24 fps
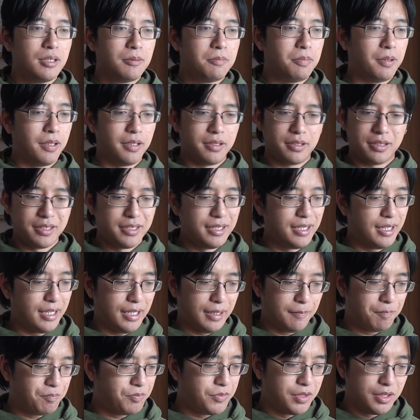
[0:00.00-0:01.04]
But
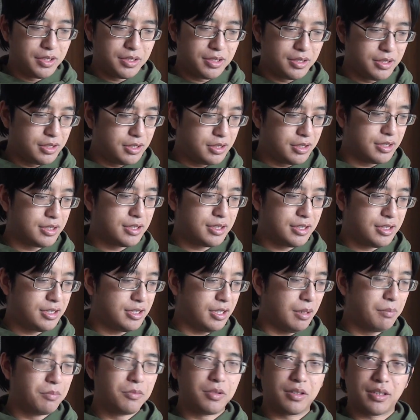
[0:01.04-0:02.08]
yeah, this is just
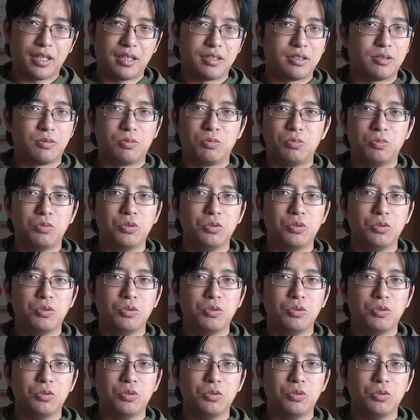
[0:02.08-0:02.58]
something that's